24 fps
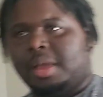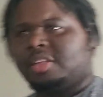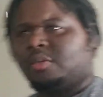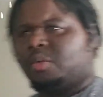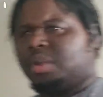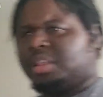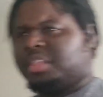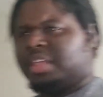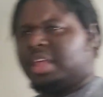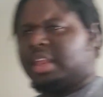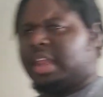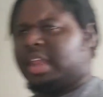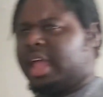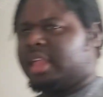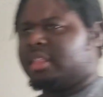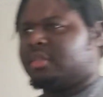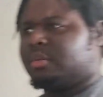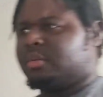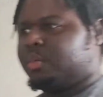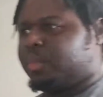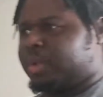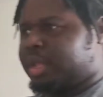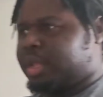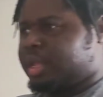I want to say that's
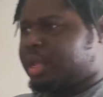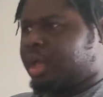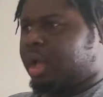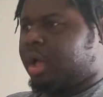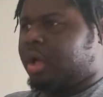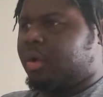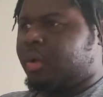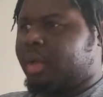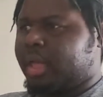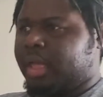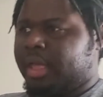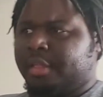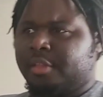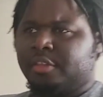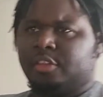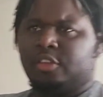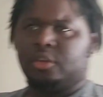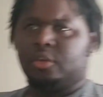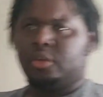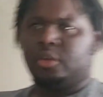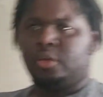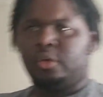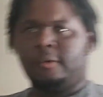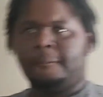when we go
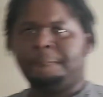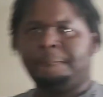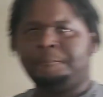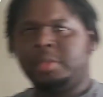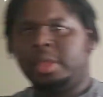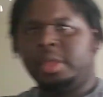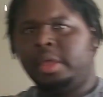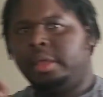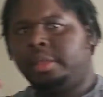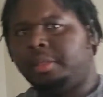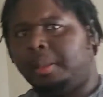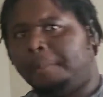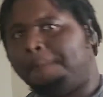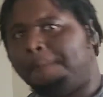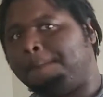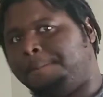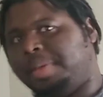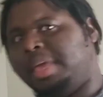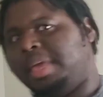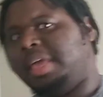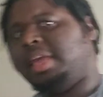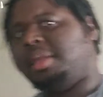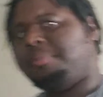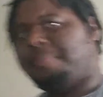into the
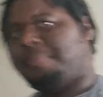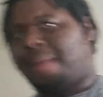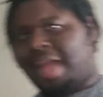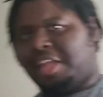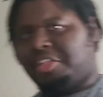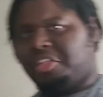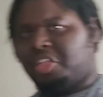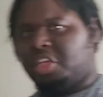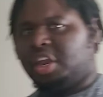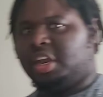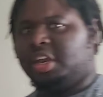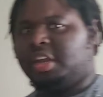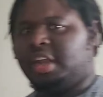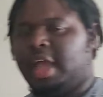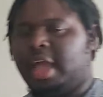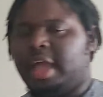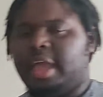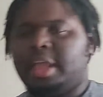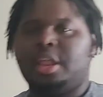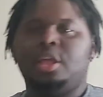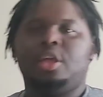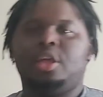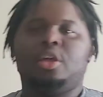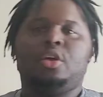big match of the
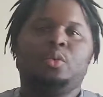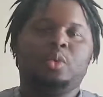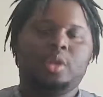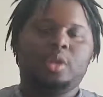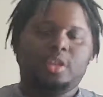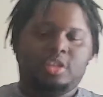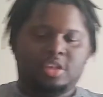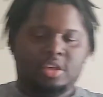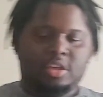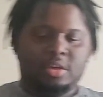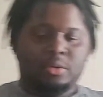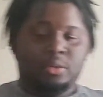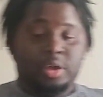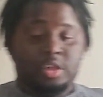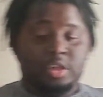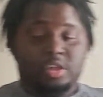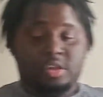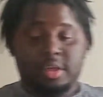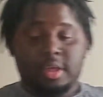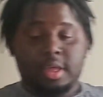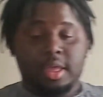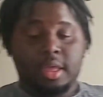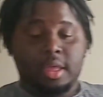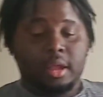night, which
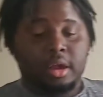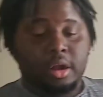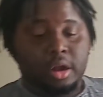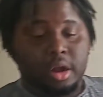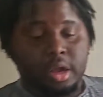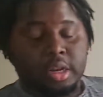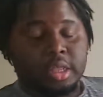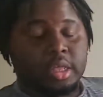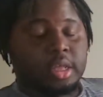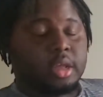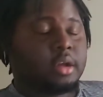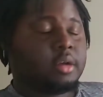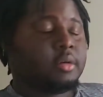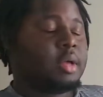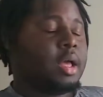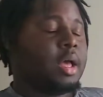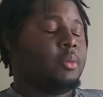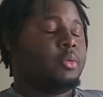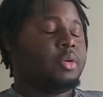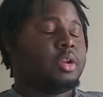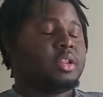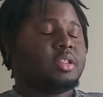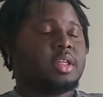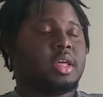earlier, I
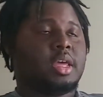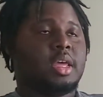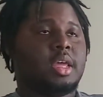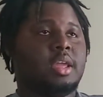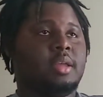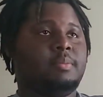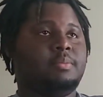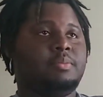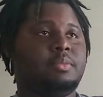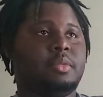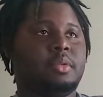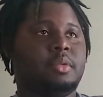want to say,